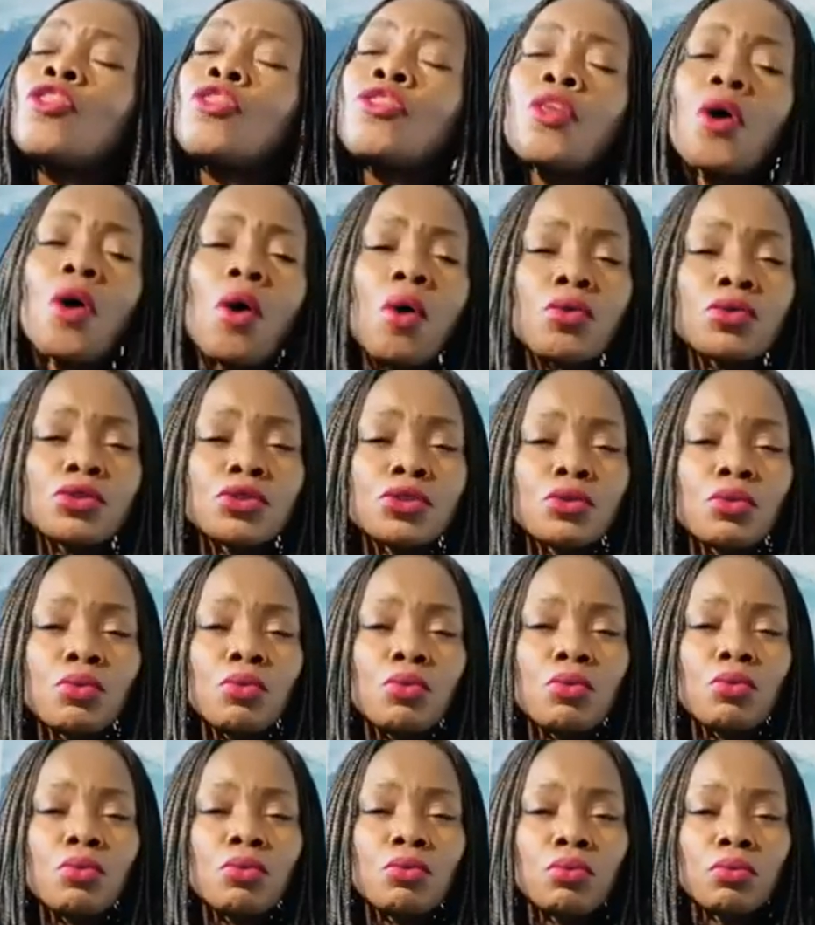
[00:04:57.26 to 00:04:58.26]
Those
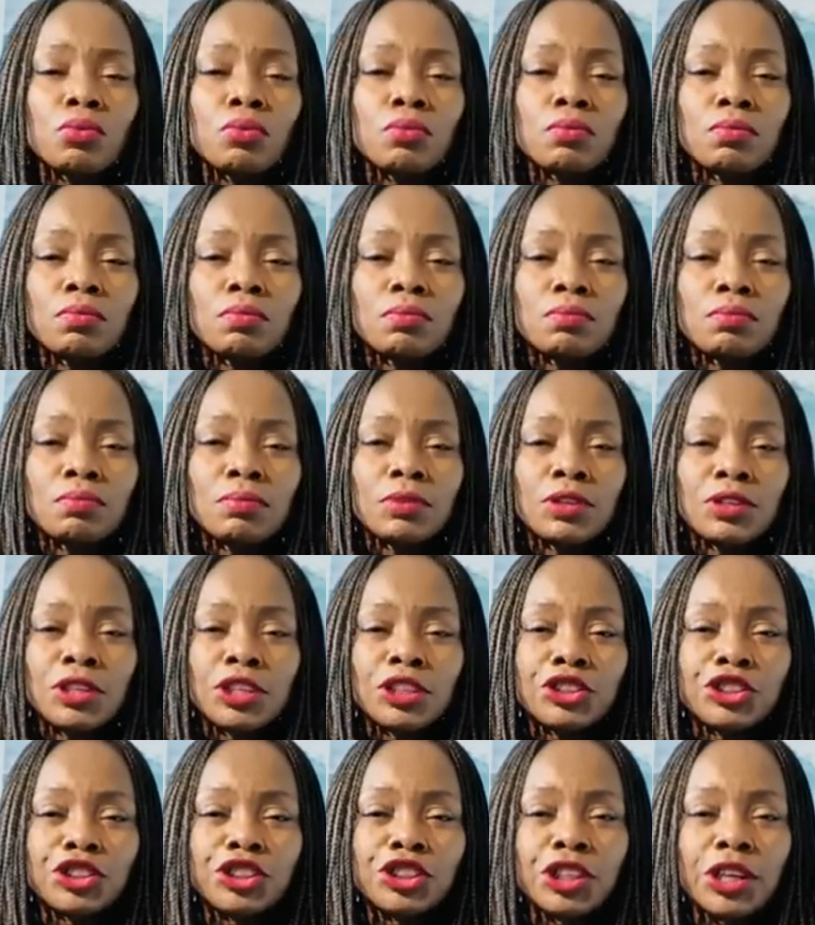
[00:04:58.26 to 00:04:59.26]
who
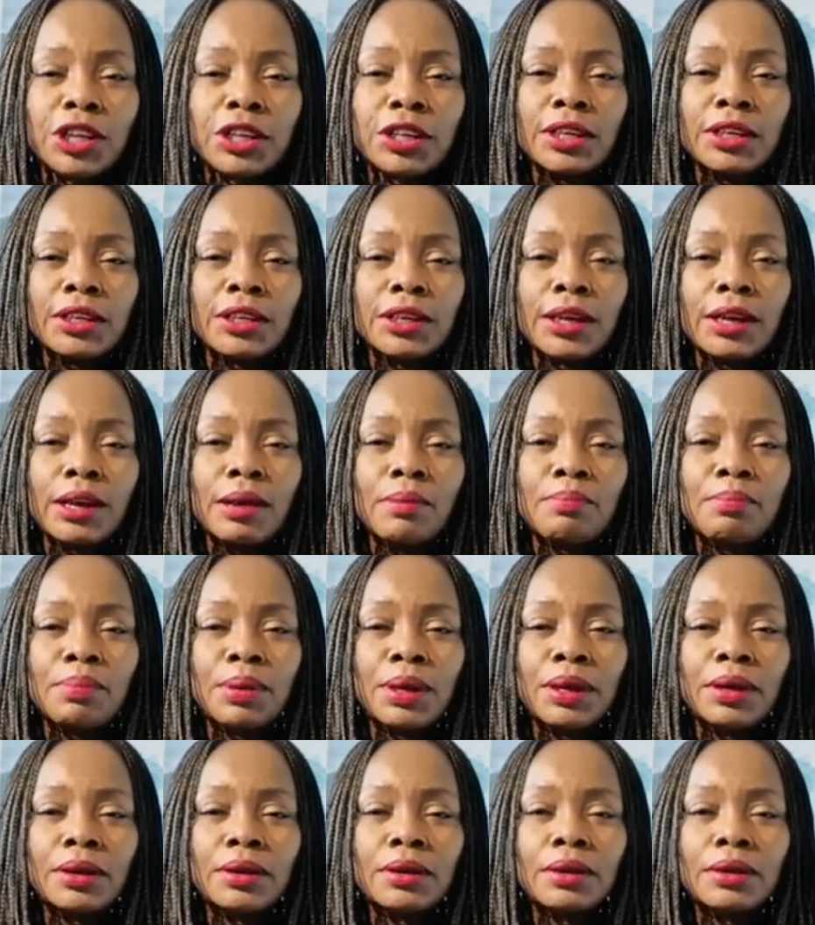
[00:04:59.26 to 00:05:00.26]
initiated the
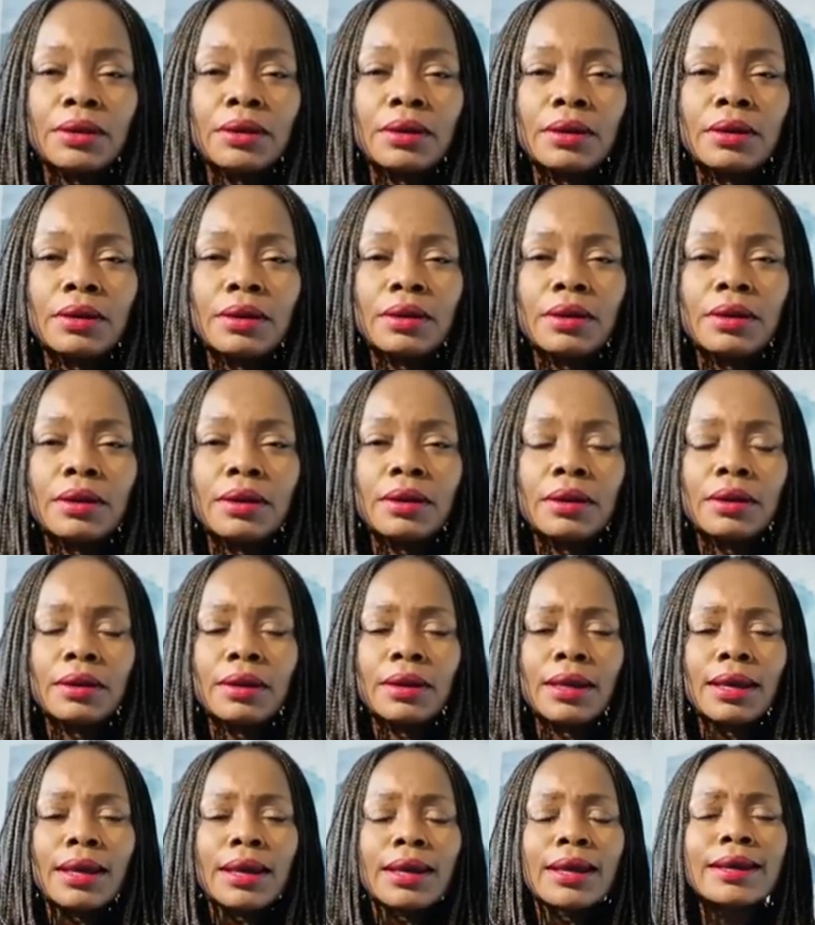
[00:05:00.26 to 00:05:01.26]
campaign,
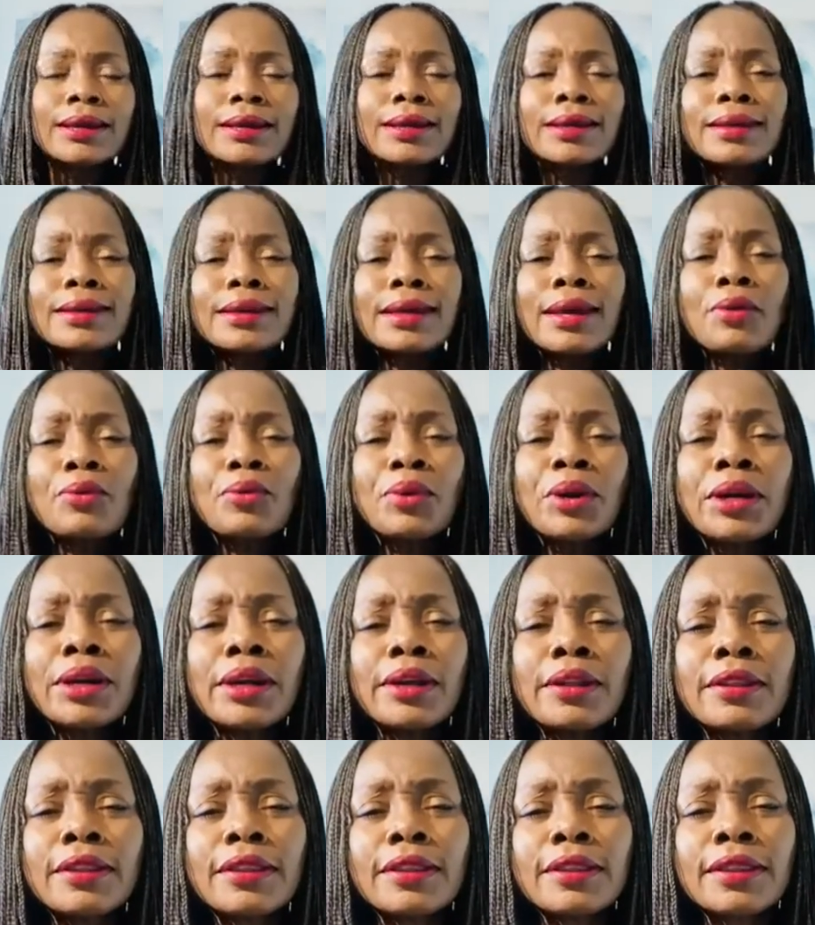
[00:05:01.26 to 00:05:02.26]
did they
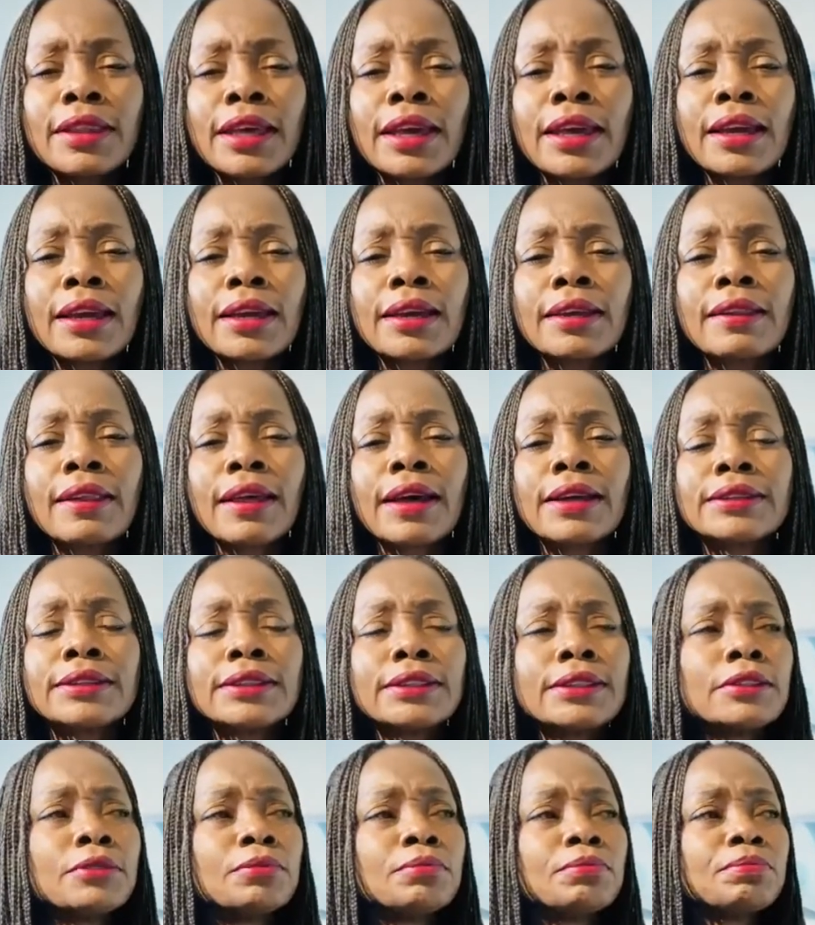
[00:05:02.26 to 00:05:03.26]
really think that
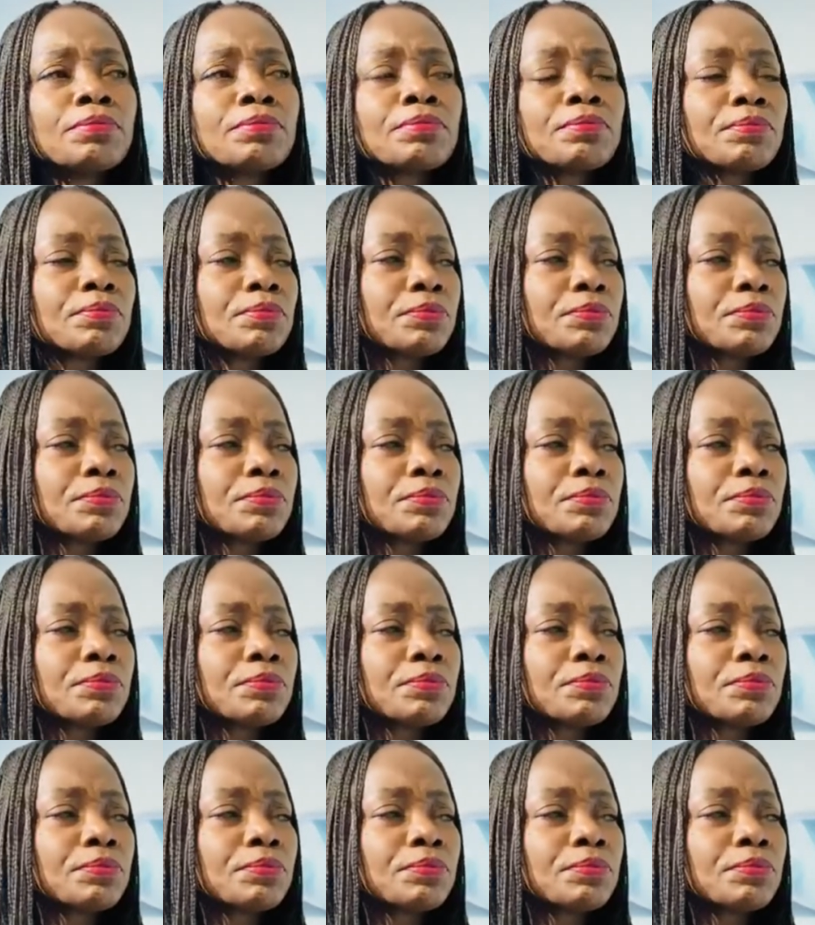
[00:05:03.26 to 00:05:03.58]
um,